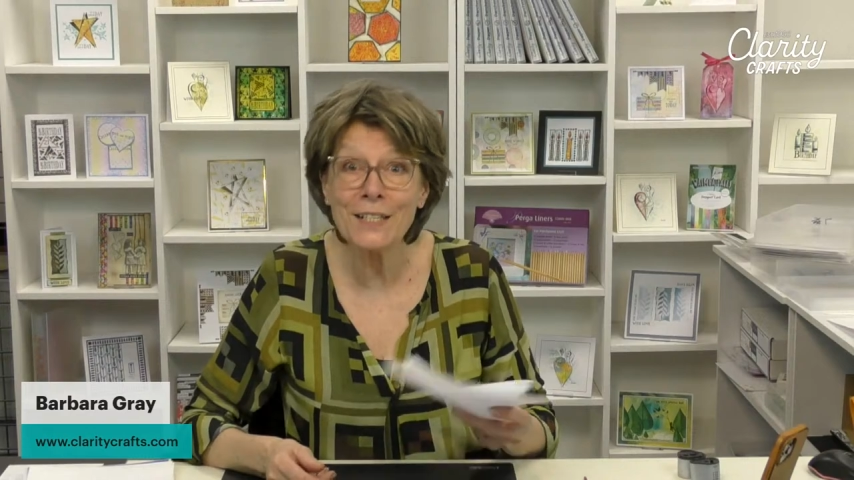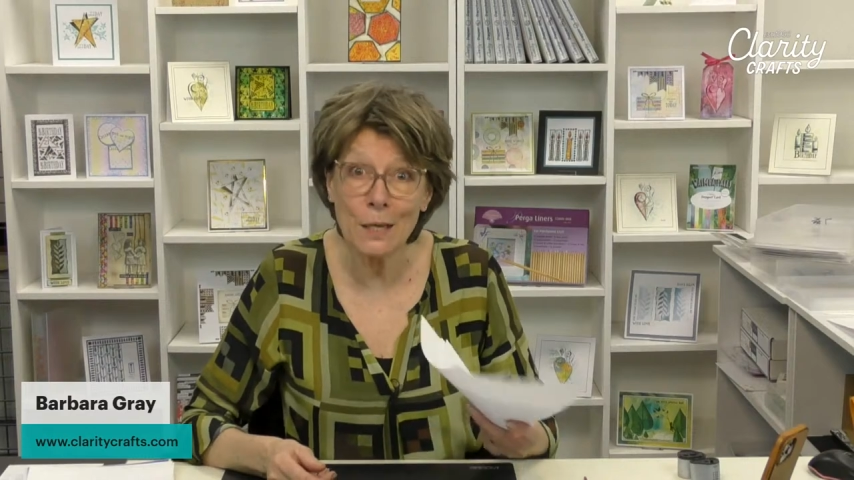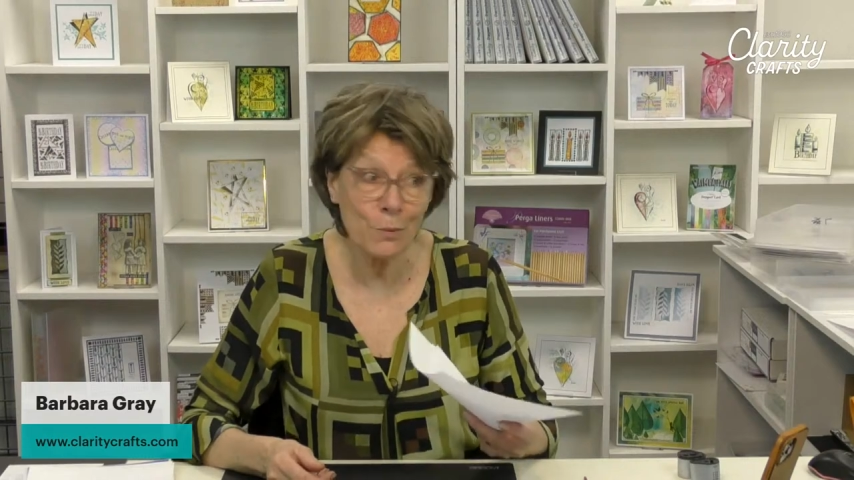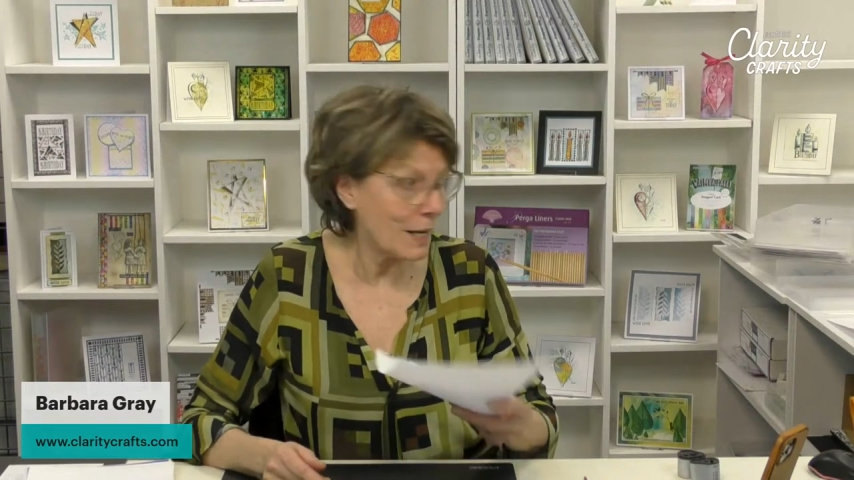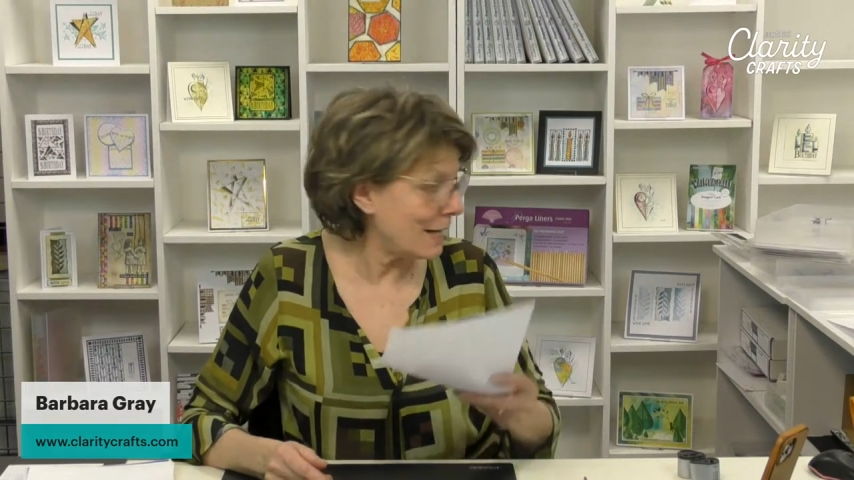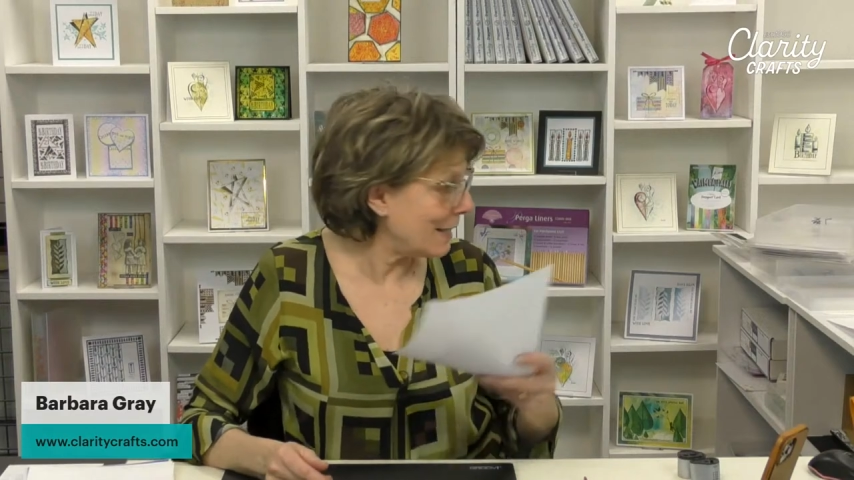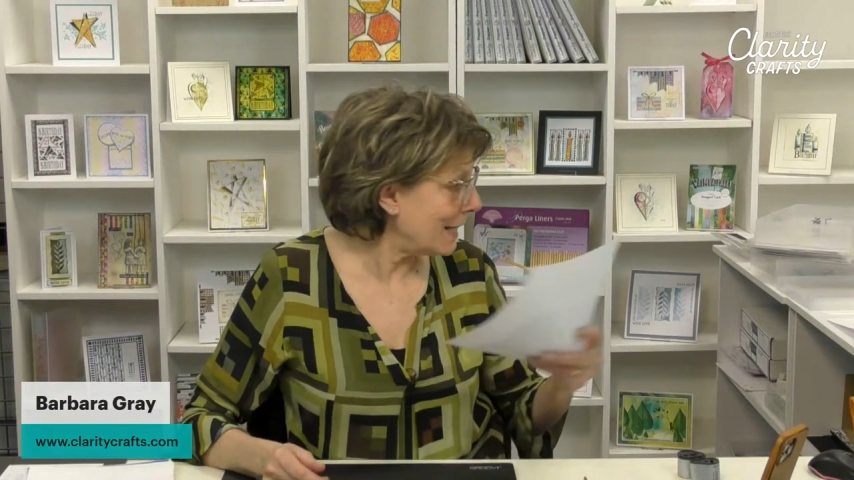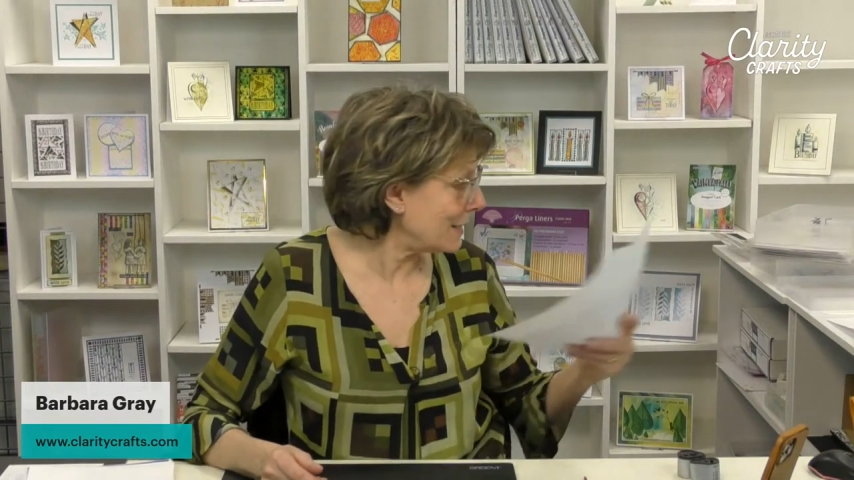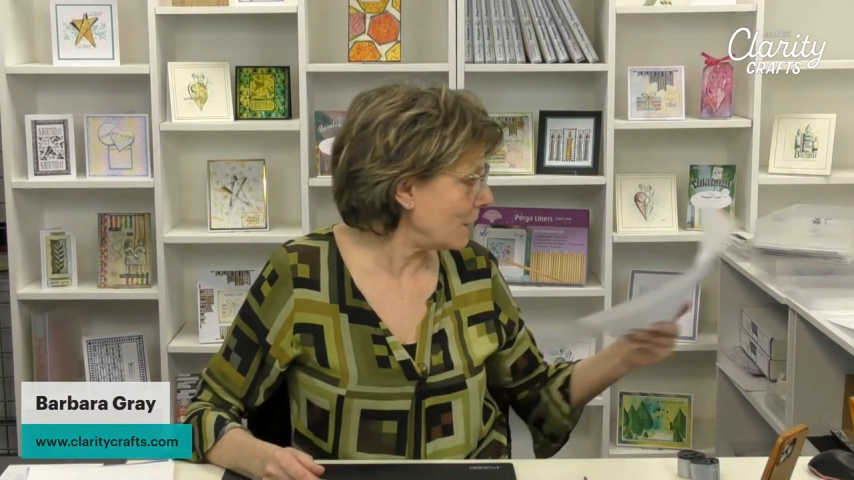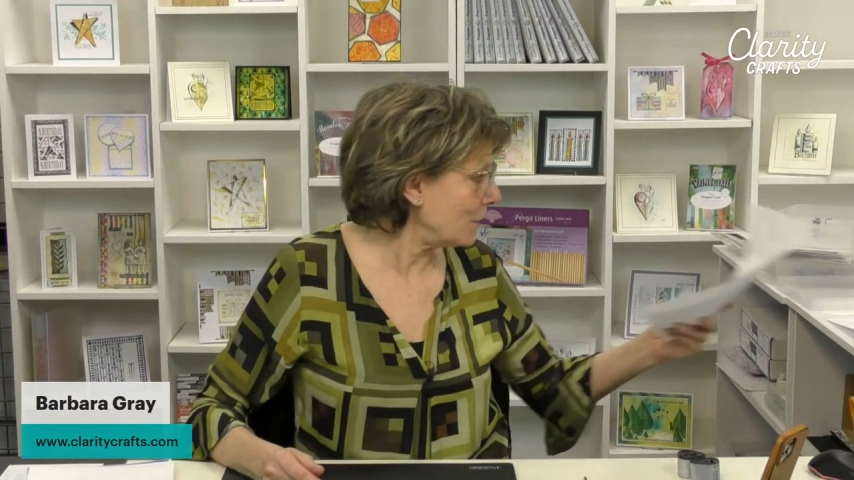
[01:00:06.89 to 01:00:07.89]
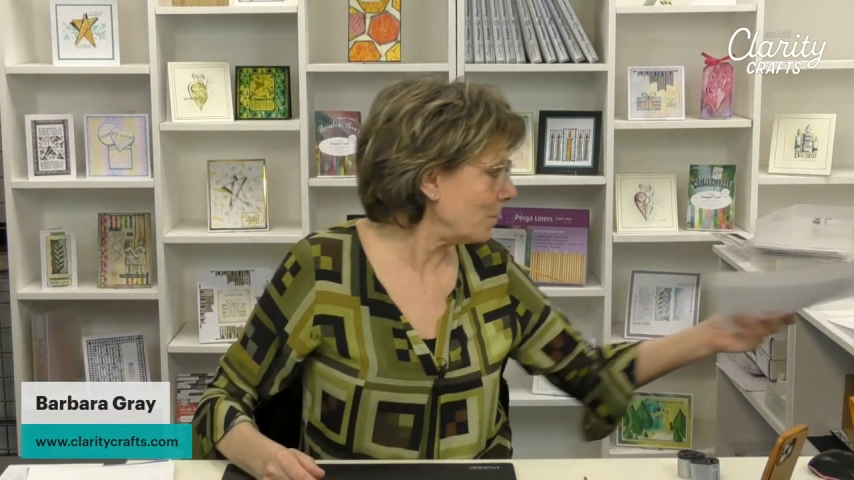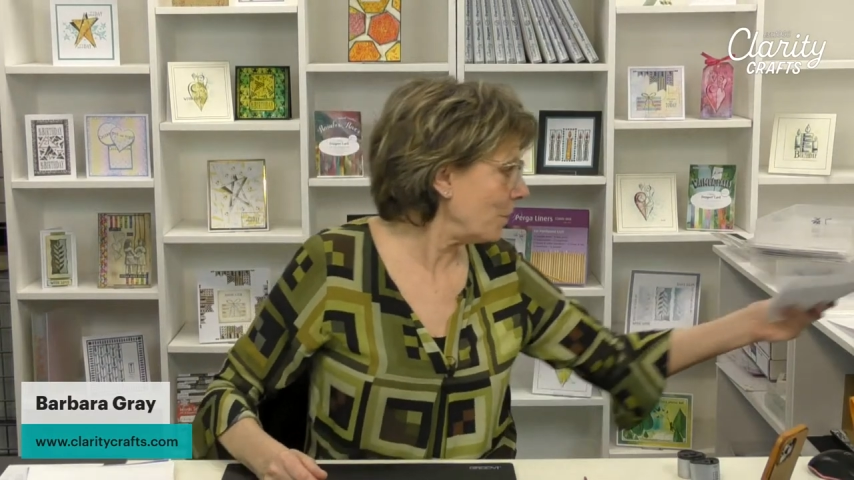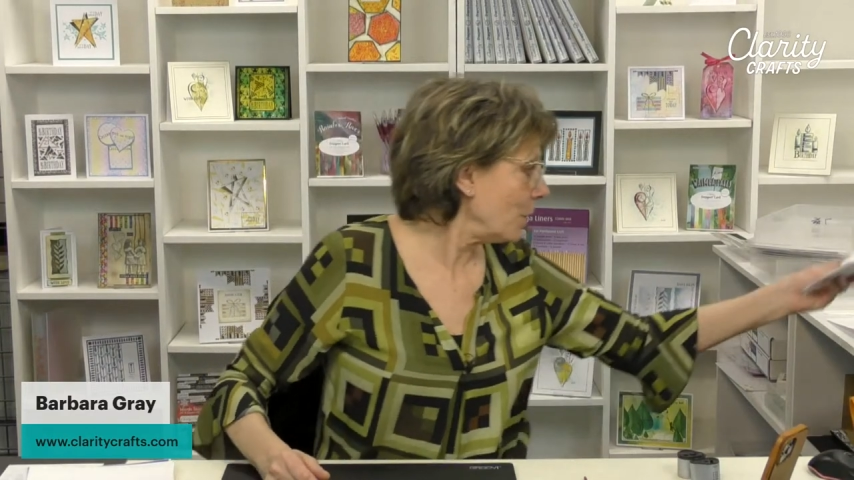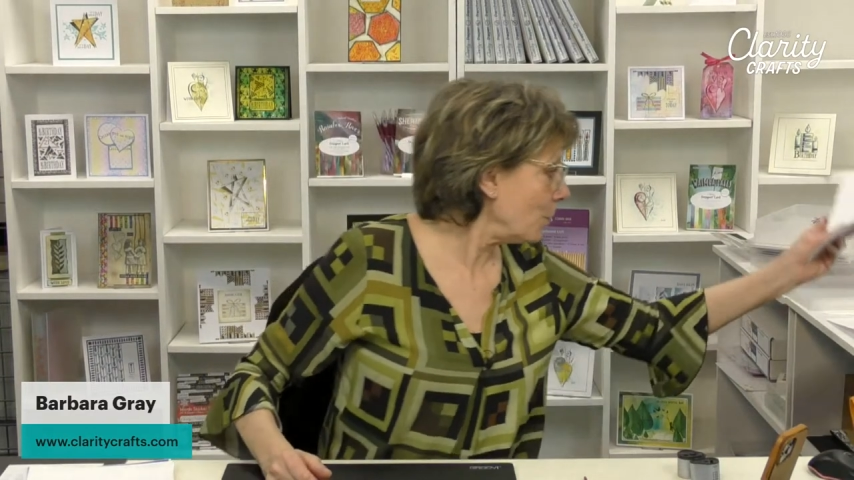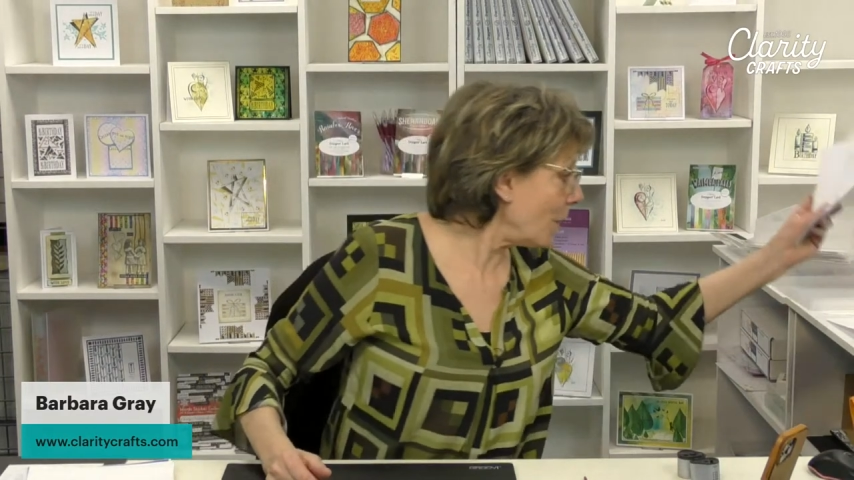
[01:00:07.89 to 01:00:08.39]
and then we'll get that done.
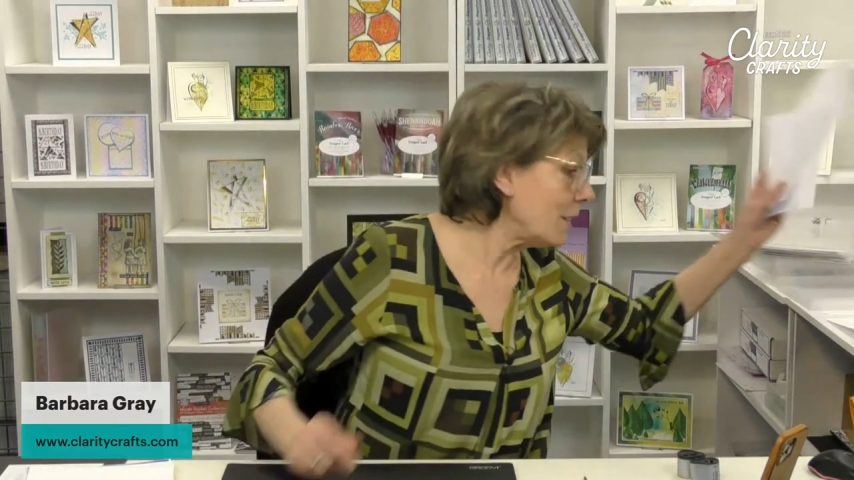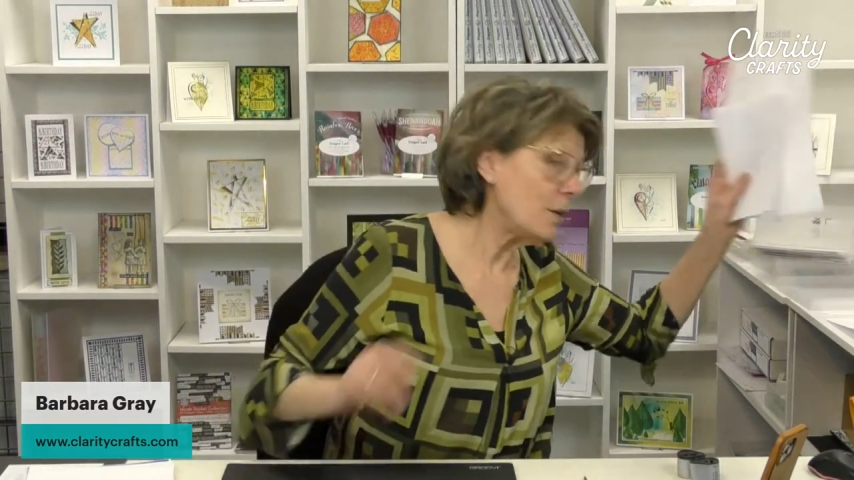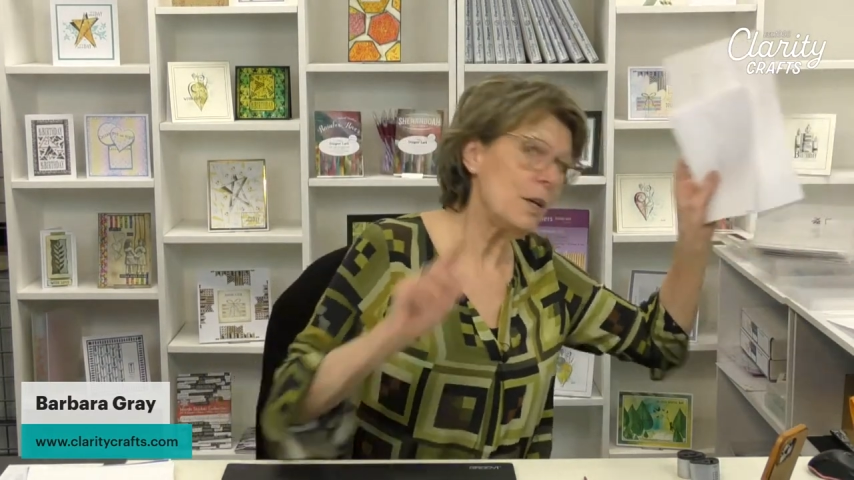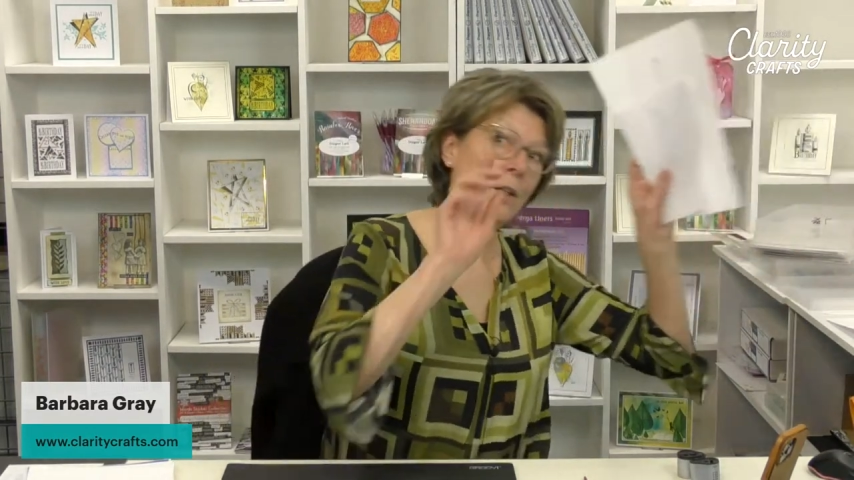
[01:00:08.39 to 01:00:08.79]
Right.